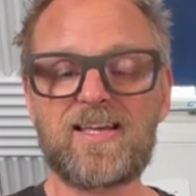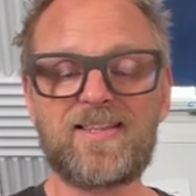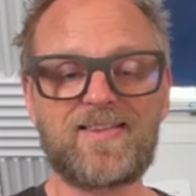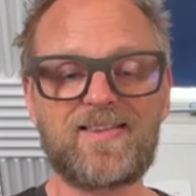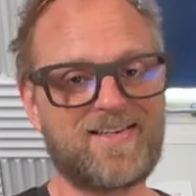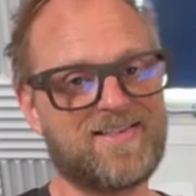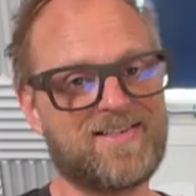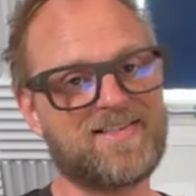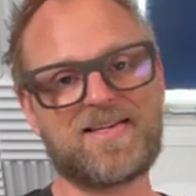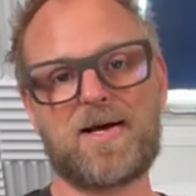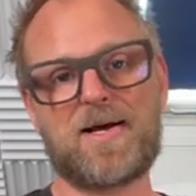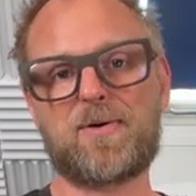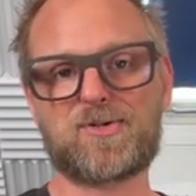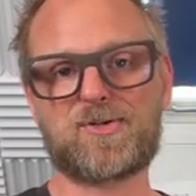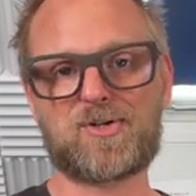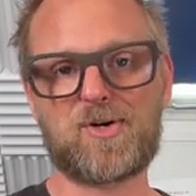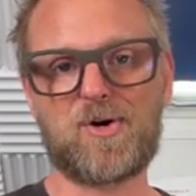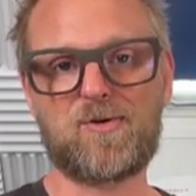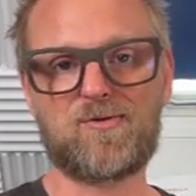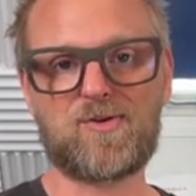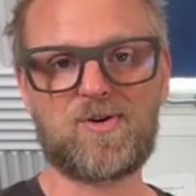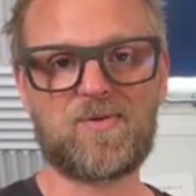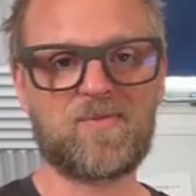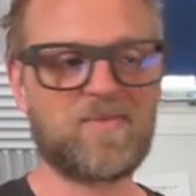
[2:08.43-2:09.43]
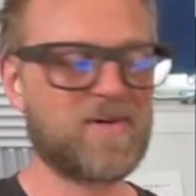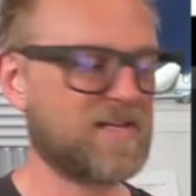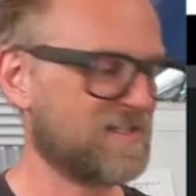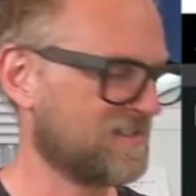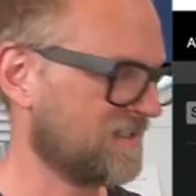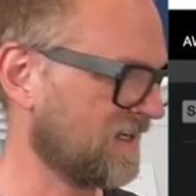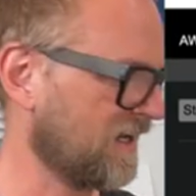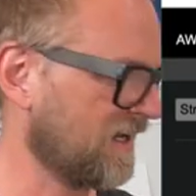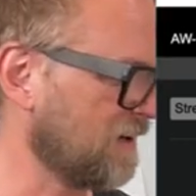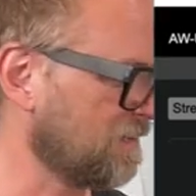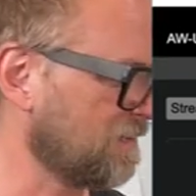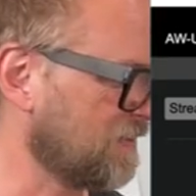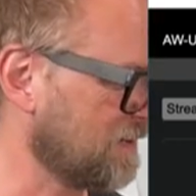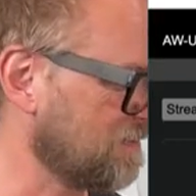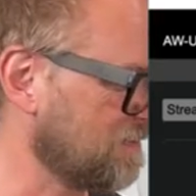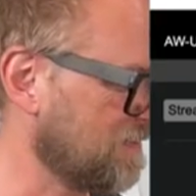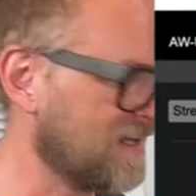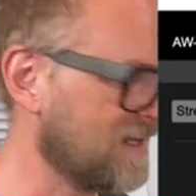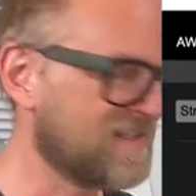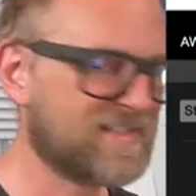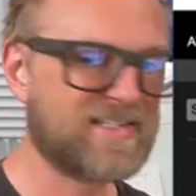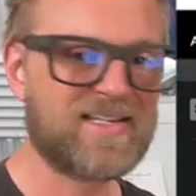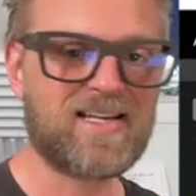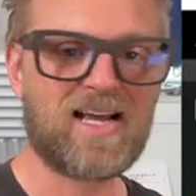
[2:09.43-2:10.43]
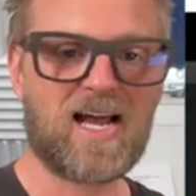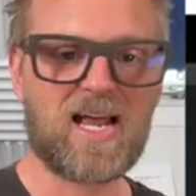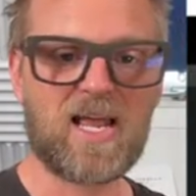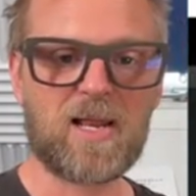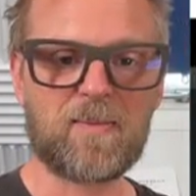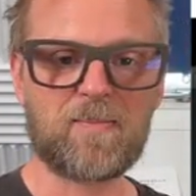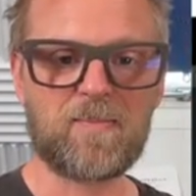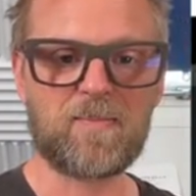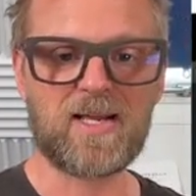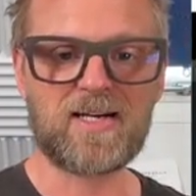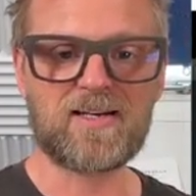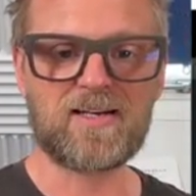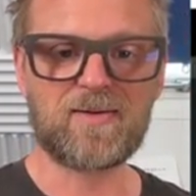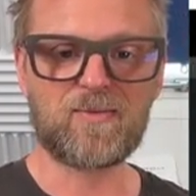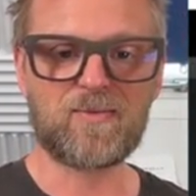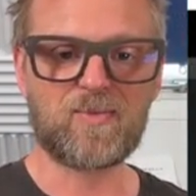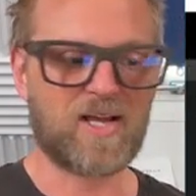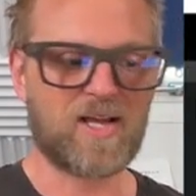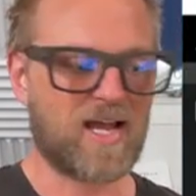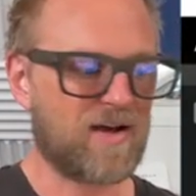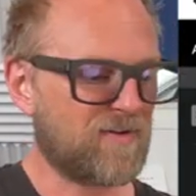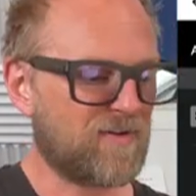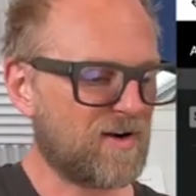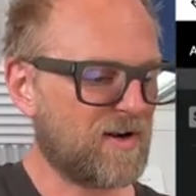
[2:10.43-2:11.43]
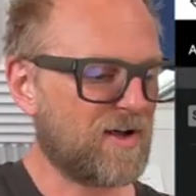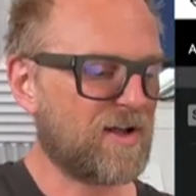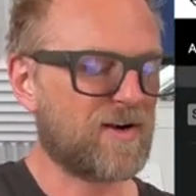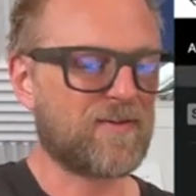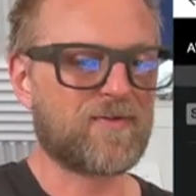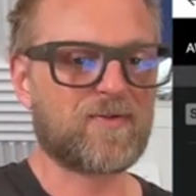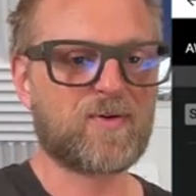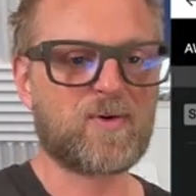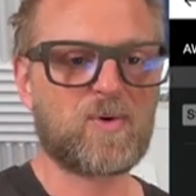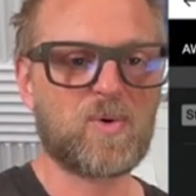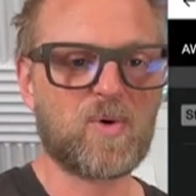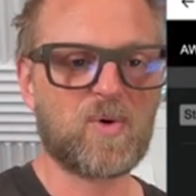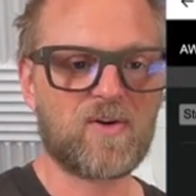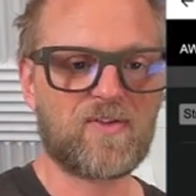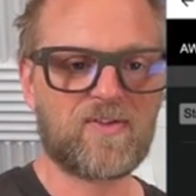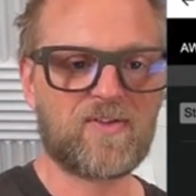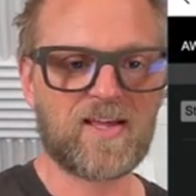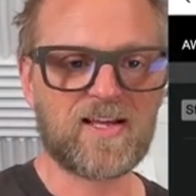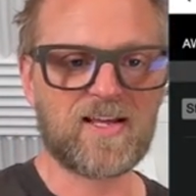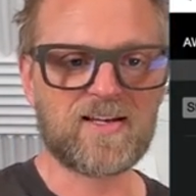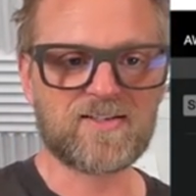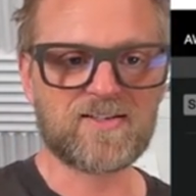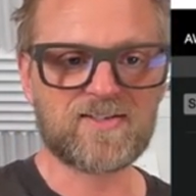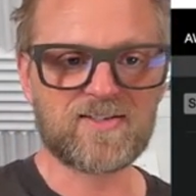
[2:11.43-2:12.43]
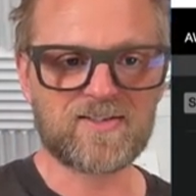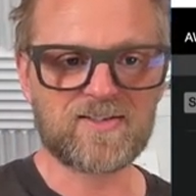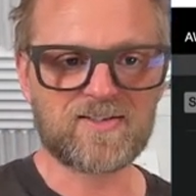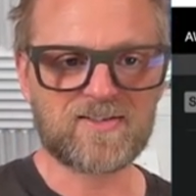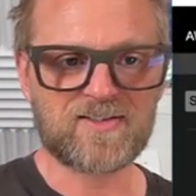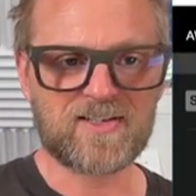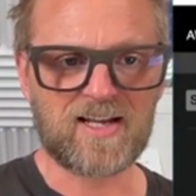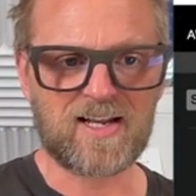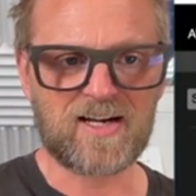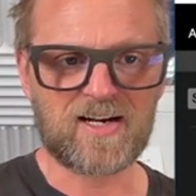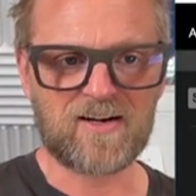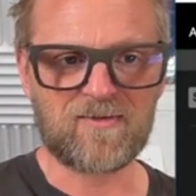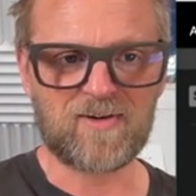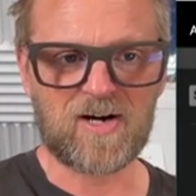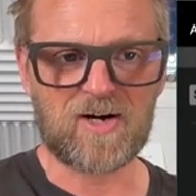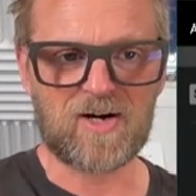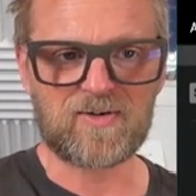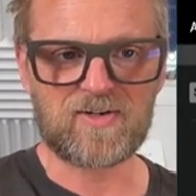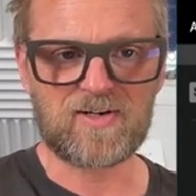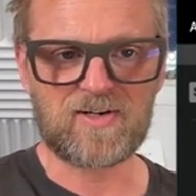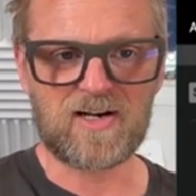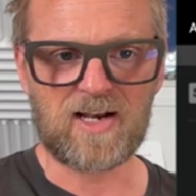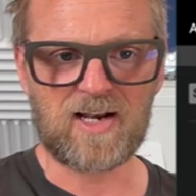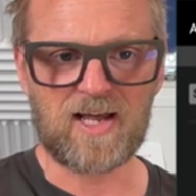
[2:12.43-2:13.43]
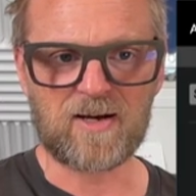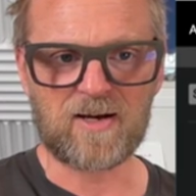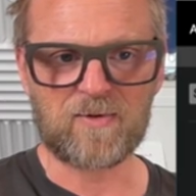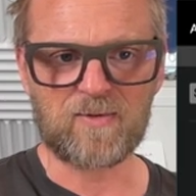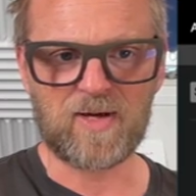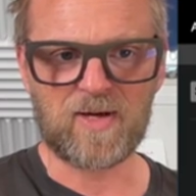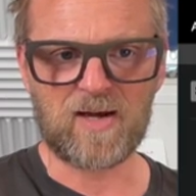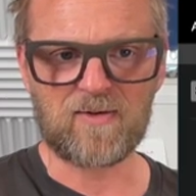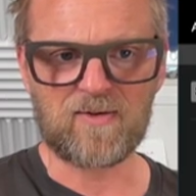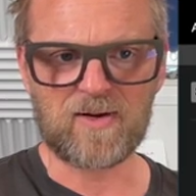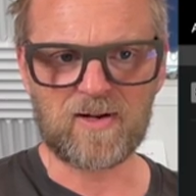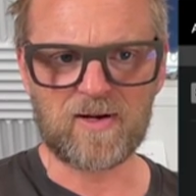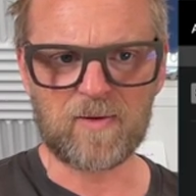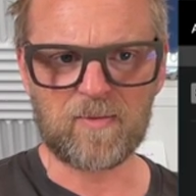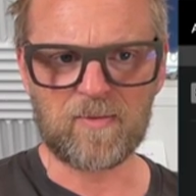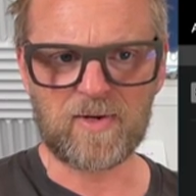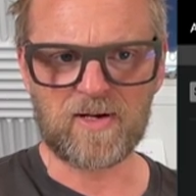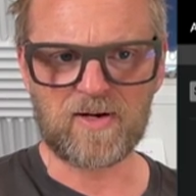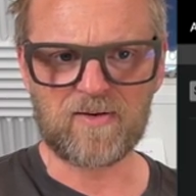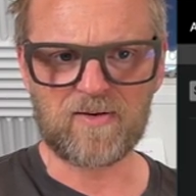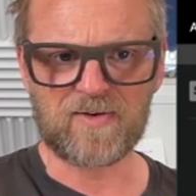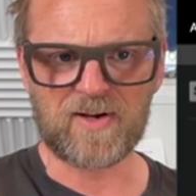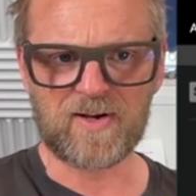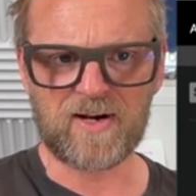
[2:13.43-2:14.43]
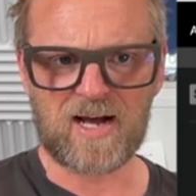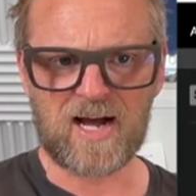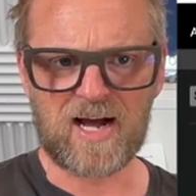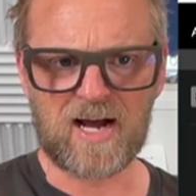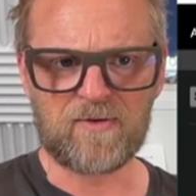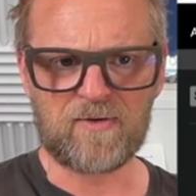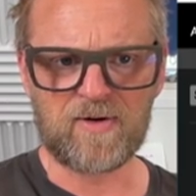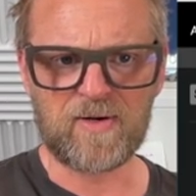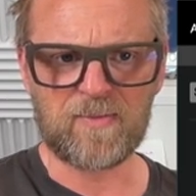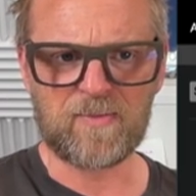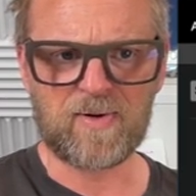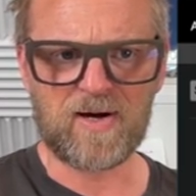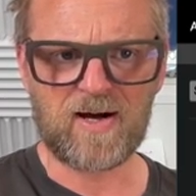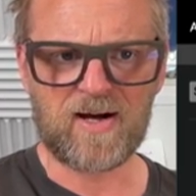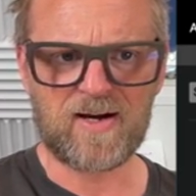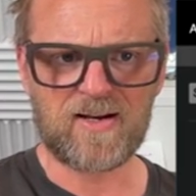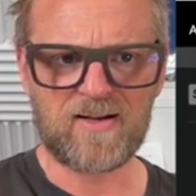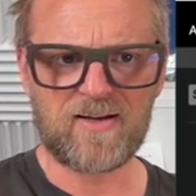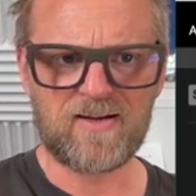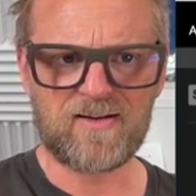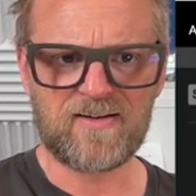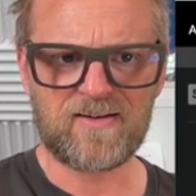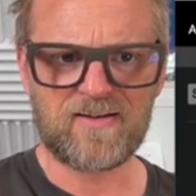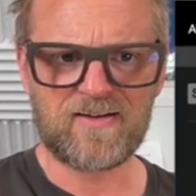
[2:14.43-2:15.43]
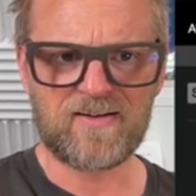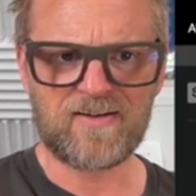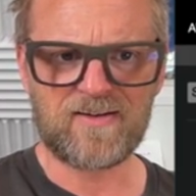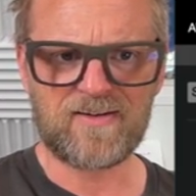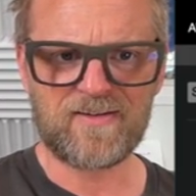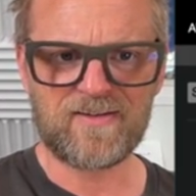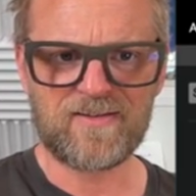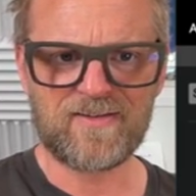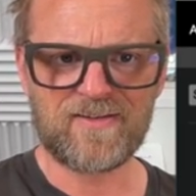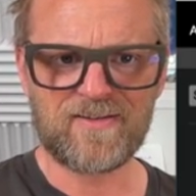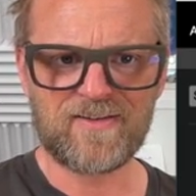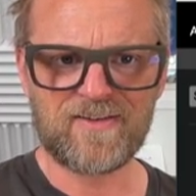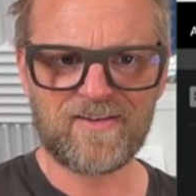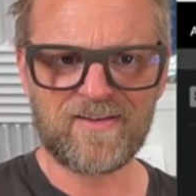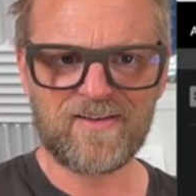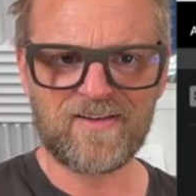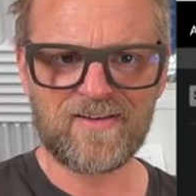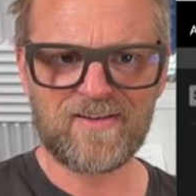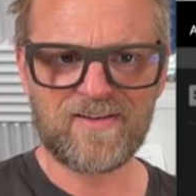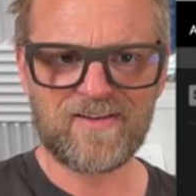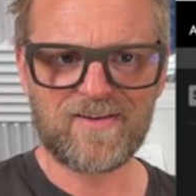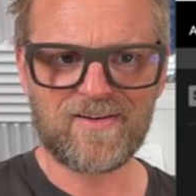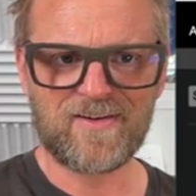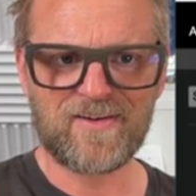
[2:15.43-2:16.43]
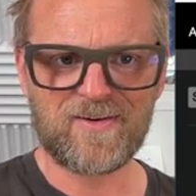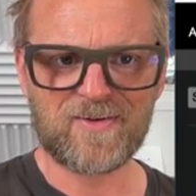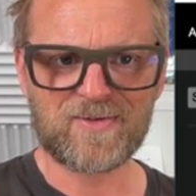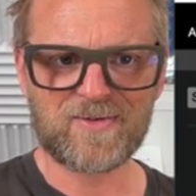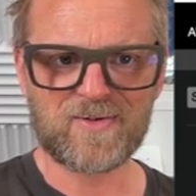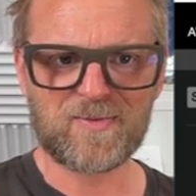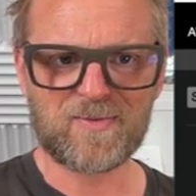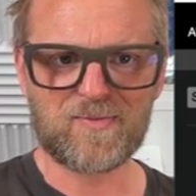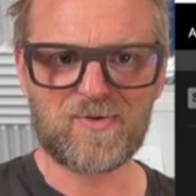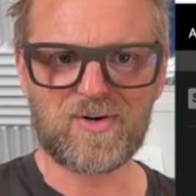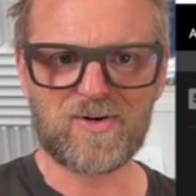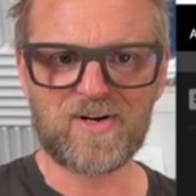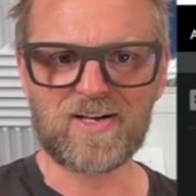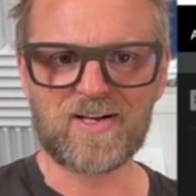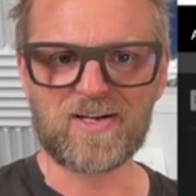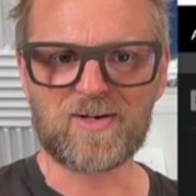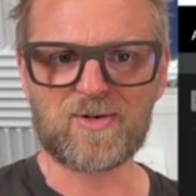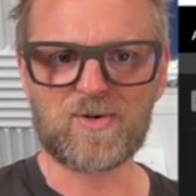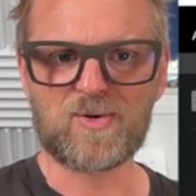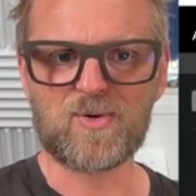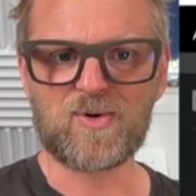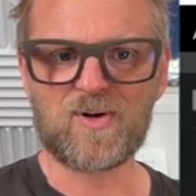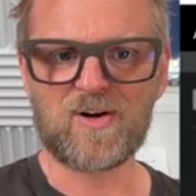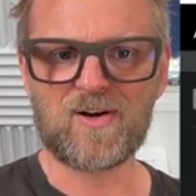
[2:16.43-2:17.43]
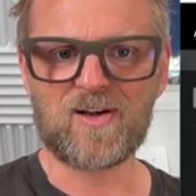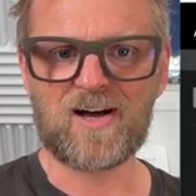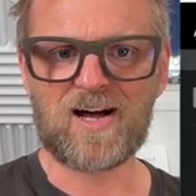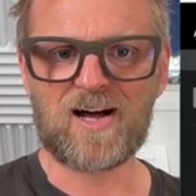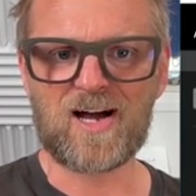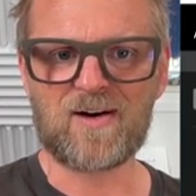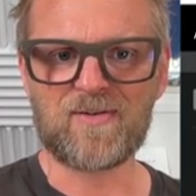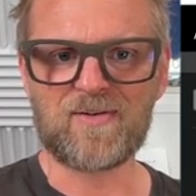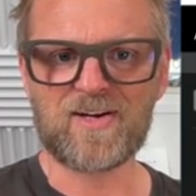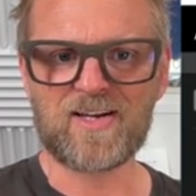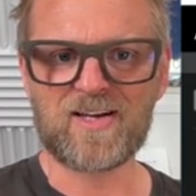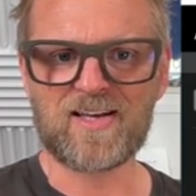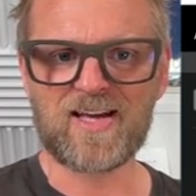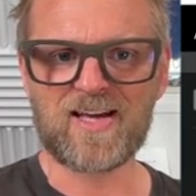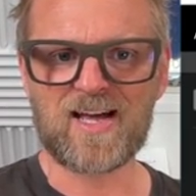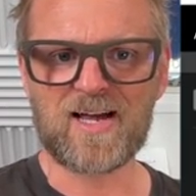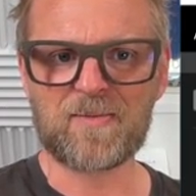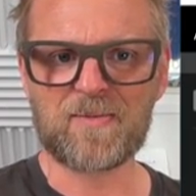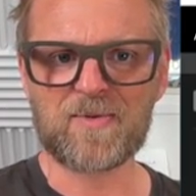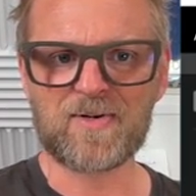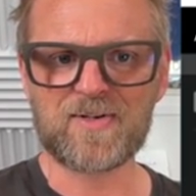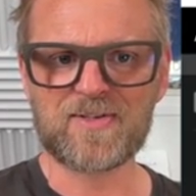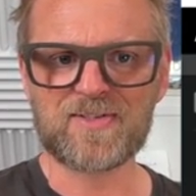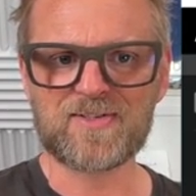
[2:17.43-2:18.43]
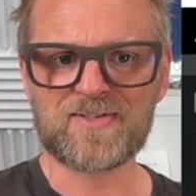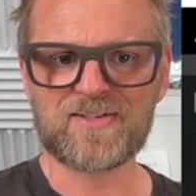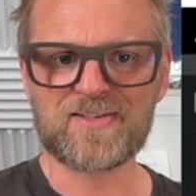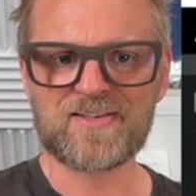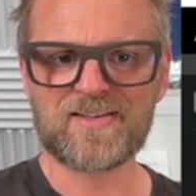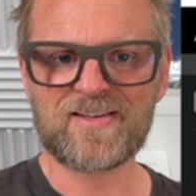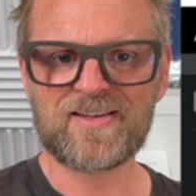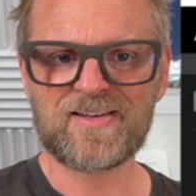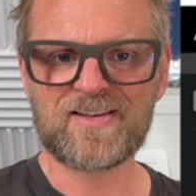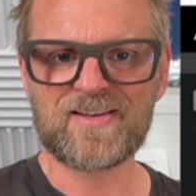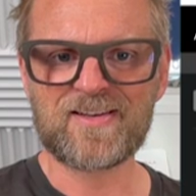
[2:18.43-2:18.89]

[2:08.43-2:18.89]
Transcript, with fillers: This is our showroom. It's a little bit messy, I admit. We have a lot of cool things standing around here. Like we have a little bit of an ARRI party here. You know, some pretty cool ARRI cameras